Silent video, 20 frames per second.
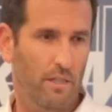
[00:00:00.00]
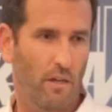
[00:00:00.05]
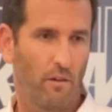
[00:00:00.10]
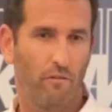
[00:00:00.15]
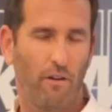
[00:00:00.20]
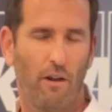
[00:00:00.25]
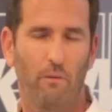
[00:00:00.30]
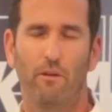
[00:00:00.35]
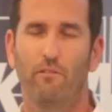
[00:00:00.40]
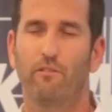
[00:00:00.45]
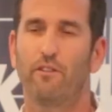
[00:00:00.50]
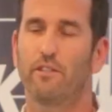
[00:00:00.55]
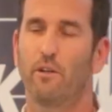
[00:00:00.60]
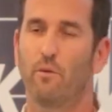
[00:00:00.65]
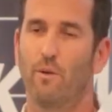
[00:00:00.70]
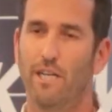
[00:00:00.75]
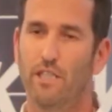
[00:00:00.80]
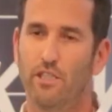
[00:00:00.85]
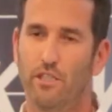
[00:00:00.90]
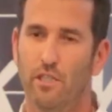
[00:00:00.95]
Now, farmer
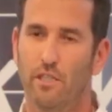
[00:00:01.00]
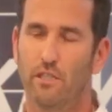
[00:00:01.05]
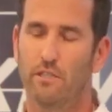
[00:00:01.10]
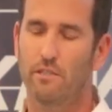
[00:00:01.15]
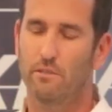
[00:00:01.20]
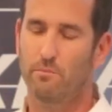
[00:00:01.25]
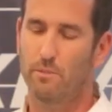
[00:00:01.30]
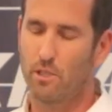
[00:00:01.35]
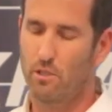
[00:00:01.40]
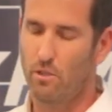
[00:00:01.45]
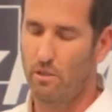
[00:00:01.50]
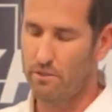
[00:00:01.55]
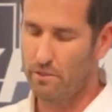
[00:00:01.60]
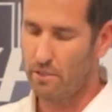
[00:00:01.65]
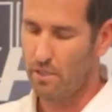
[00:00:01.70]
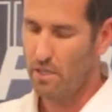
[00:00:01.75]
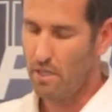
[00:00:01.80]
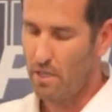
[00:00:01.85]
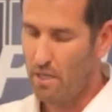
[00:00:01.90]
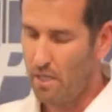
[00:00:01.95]
federations,
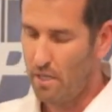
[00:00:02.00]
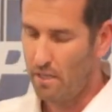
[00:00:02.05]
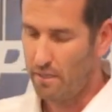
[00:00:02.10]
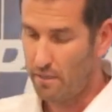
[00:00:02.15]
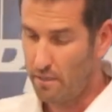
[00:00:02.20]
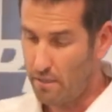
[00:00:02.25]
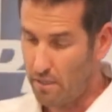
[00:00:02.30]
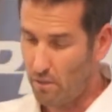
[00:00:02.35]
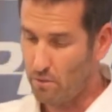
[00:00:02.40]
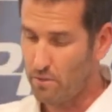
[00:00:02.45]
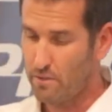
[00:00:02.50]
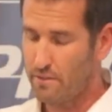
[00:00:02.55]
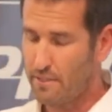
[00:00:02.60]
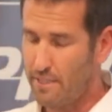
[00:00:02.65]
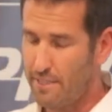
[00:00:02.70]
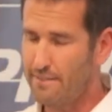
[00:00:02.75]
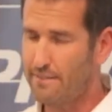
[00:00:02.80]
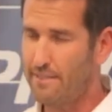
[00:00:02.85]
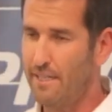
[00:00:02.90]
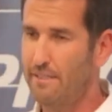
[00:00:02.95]
because
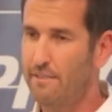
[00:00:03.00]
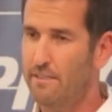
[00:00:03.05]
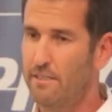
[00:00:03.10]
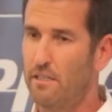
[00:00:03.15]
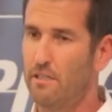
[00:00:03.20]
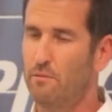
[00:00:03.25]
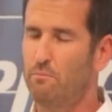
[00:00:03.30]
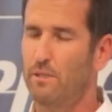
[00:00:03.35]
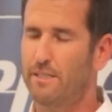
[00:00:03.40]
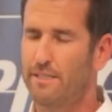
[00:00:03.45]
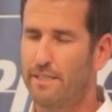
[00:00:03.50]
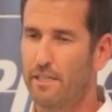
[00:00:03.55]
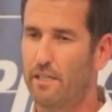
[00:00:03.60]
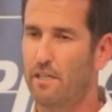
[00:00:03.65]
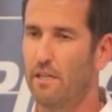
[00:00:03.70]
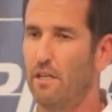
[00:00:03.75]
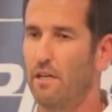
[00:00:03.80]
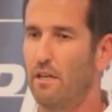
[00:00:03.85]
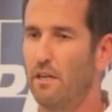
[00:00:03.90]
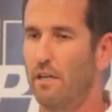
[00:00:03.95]
This center
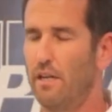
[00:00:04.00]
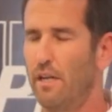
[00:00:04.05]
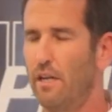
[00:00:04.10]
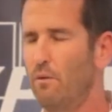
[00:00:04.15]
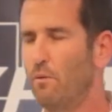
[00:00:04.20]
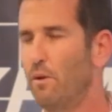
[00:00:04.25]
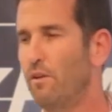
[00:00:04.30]
particularly